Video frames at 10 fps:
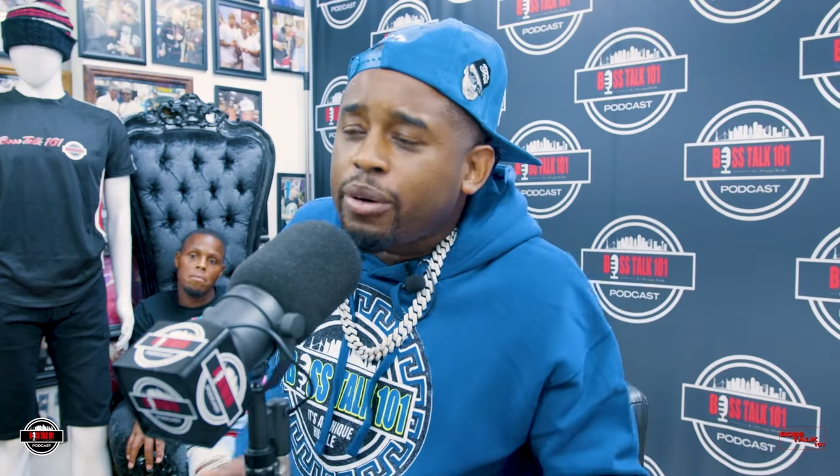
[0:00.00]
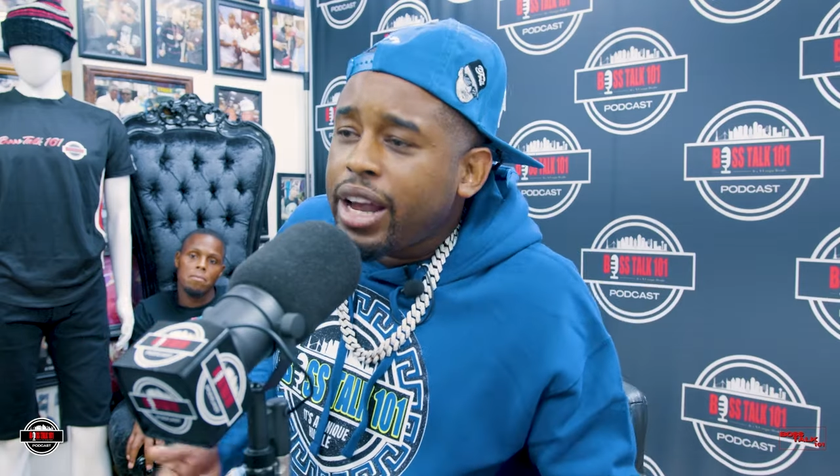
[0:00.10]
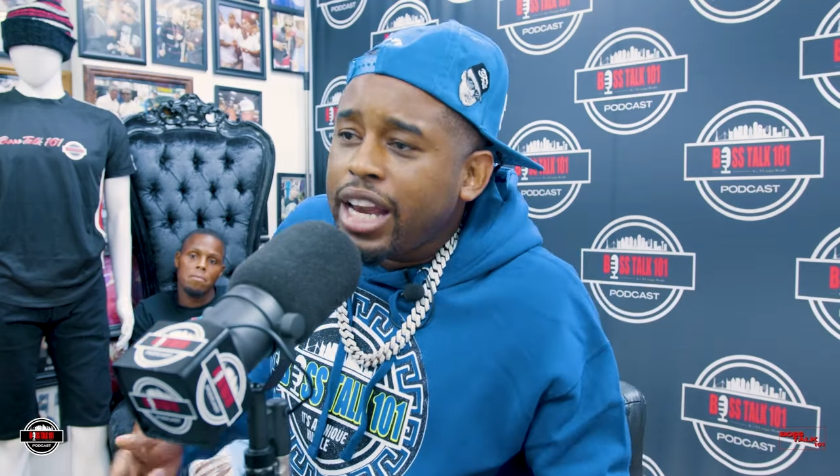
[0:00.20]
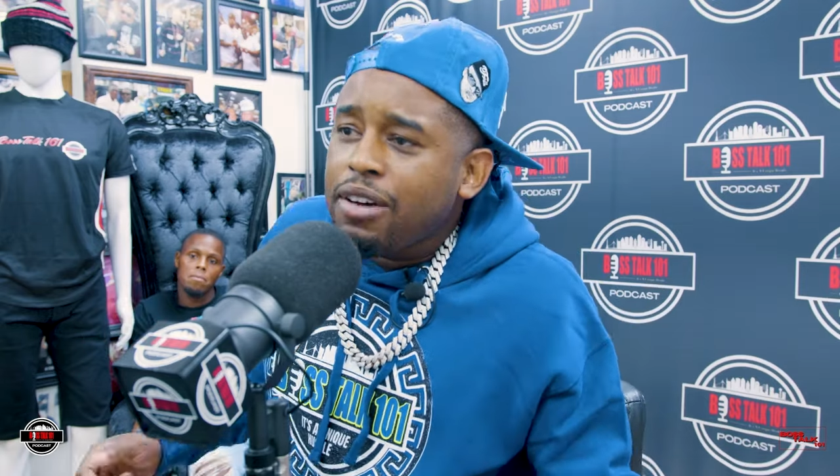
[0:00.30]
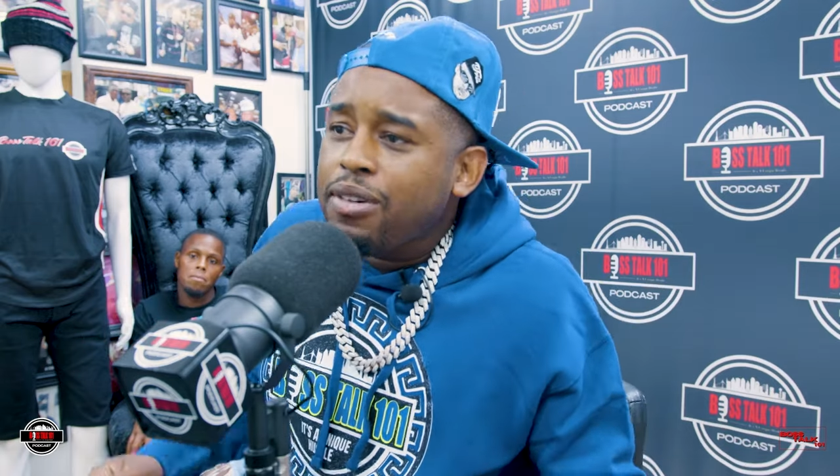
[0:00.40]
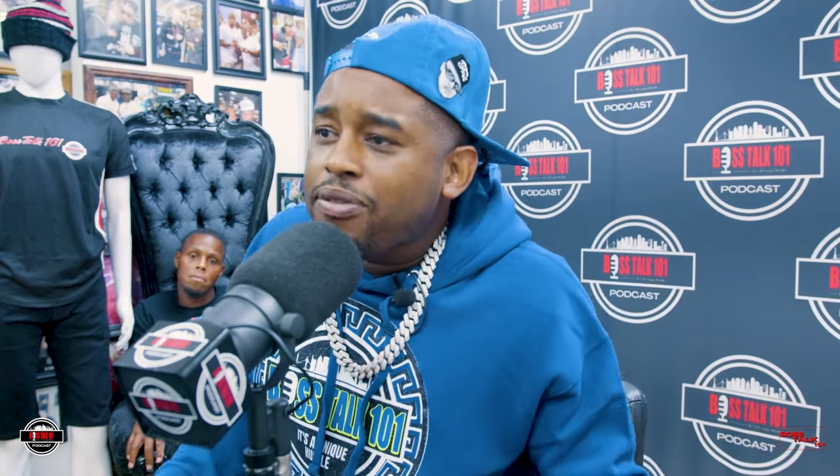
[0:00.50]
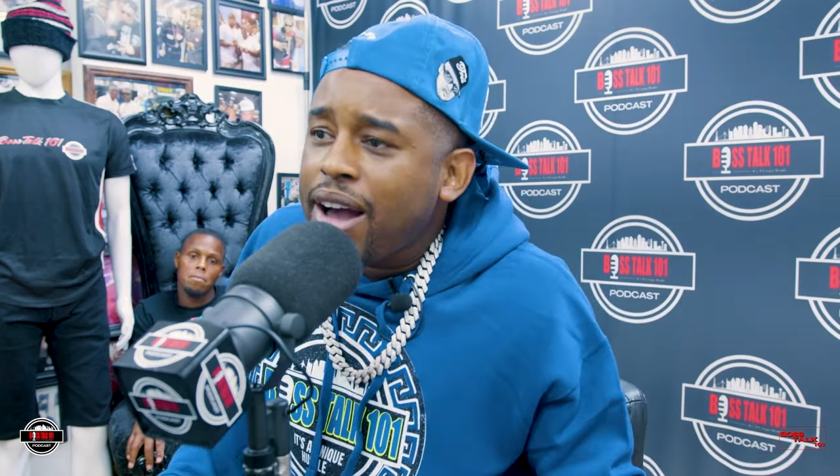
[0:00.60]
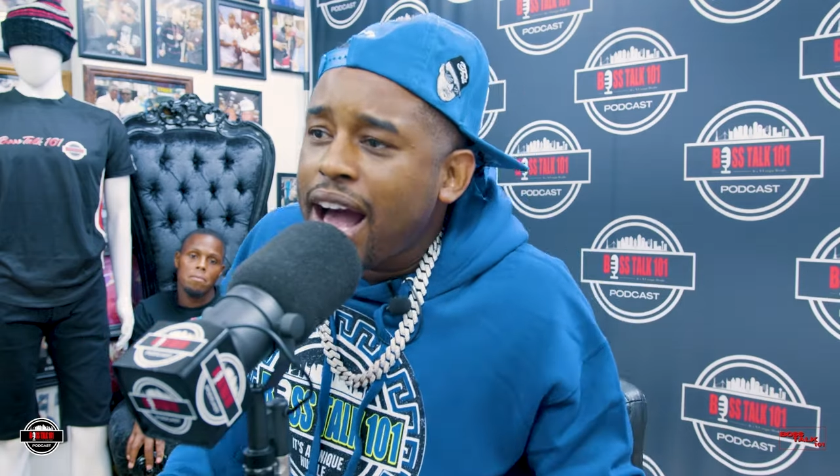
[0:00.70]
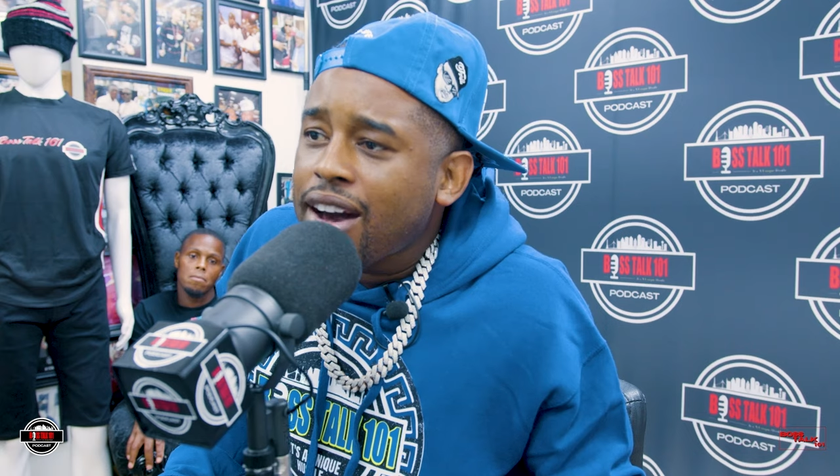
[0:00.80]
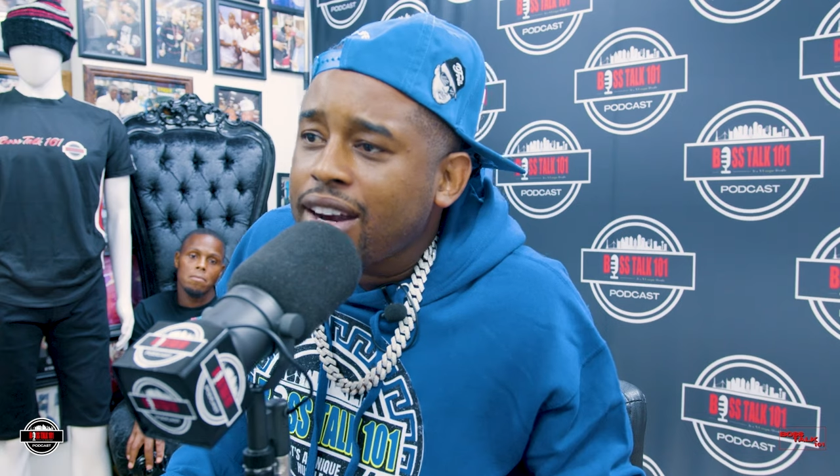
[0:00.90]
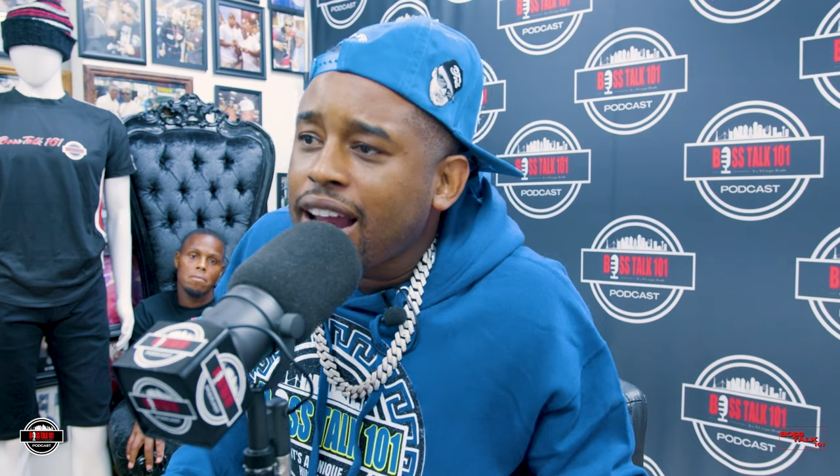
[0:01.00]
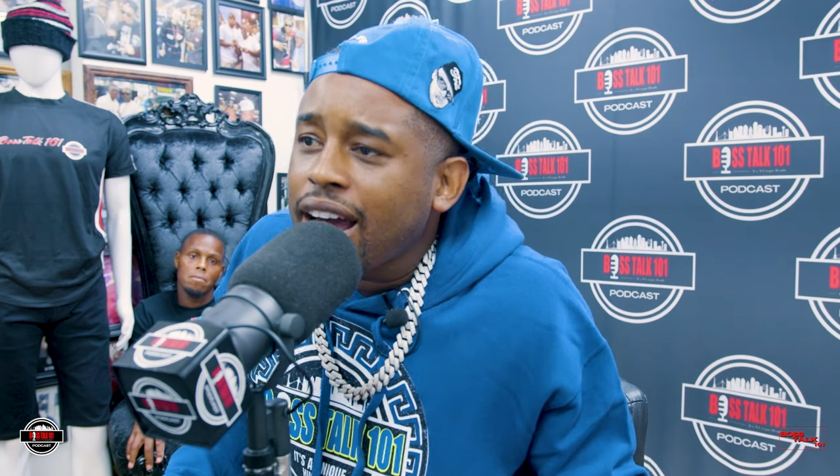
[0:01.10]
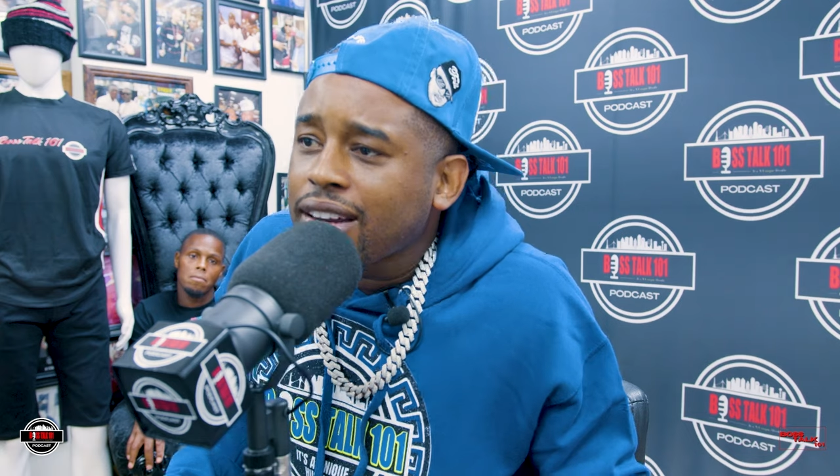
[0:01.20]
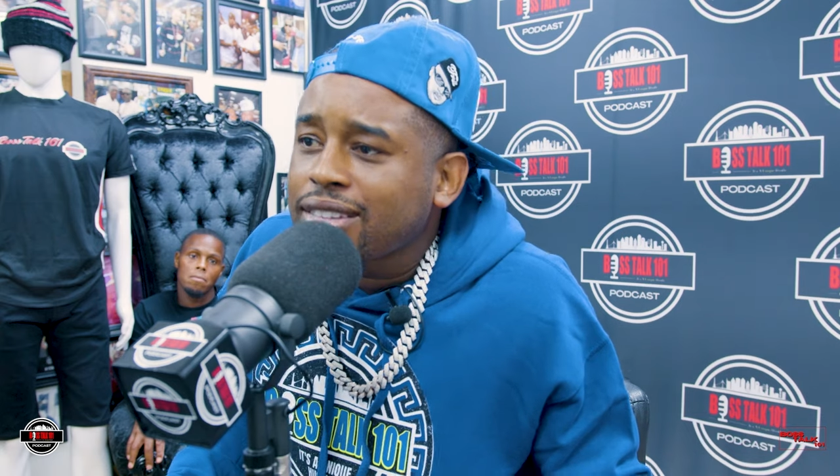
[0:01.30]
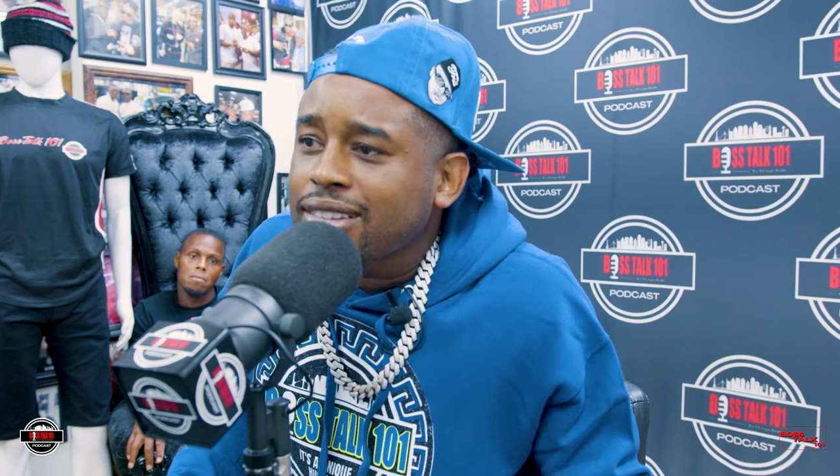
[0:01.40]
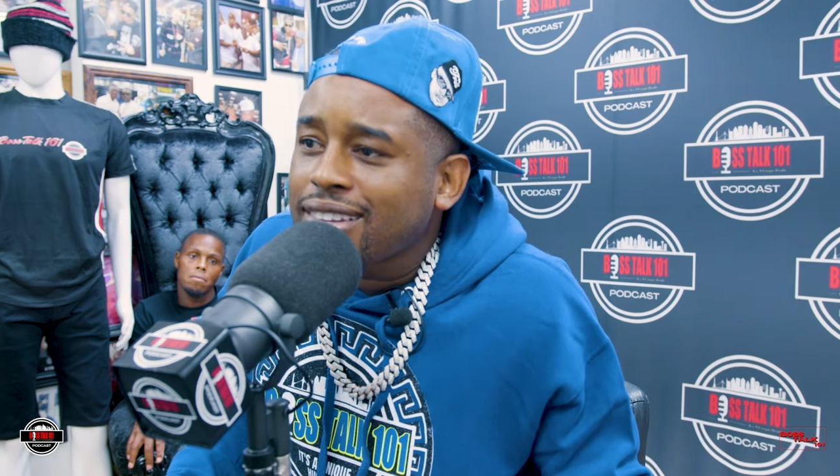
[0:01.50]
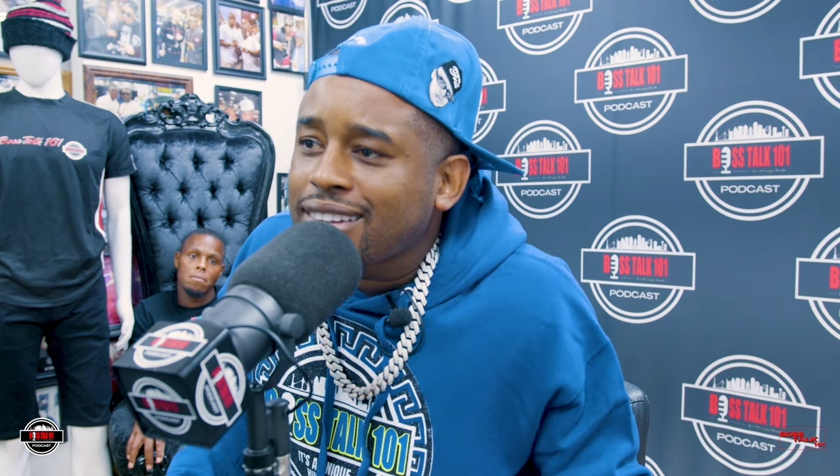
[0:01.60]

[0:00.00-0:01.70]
and ran off on five hundred dollars.